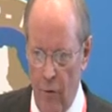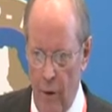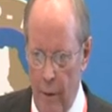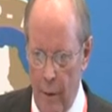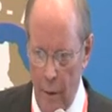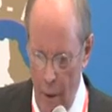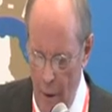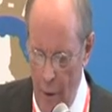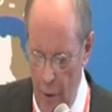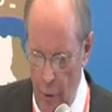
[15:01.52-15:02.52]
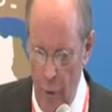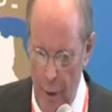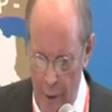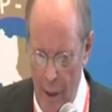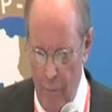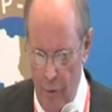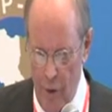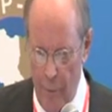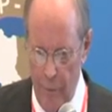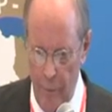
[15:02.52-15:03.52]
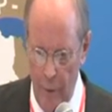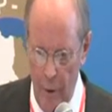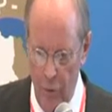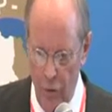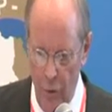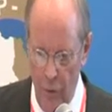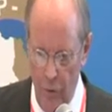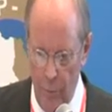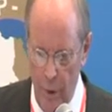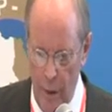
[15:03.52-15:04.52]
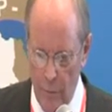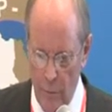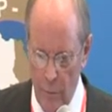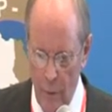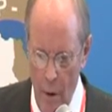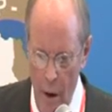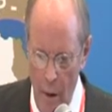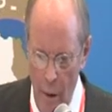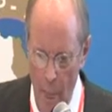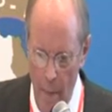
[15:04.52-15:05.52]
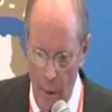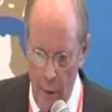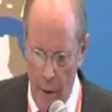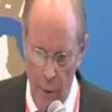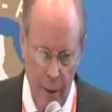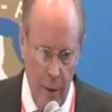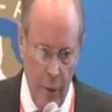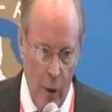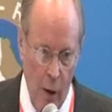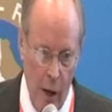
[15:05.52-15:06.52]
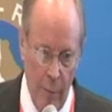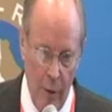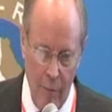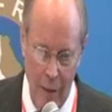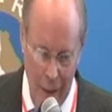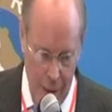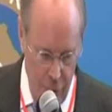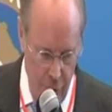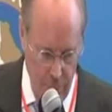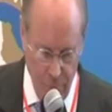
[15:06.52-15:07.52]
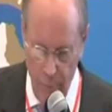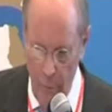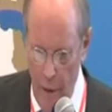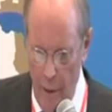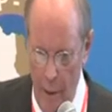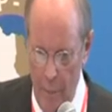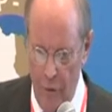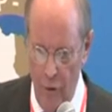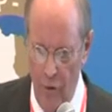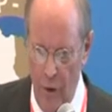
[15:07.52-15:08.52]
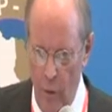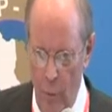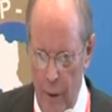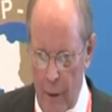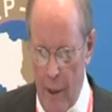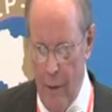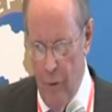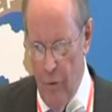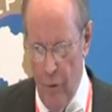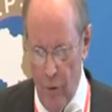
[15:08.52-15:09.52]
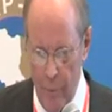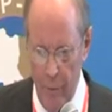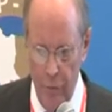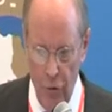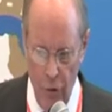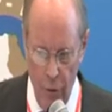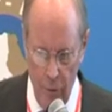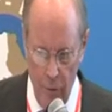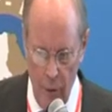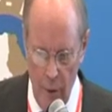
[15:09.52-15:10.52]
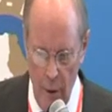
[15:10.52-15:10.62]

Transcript: say that, you know, you need to have this type of insurance in place. It could be a requirement of the lender, and they may just say that we need to have this type of insurance.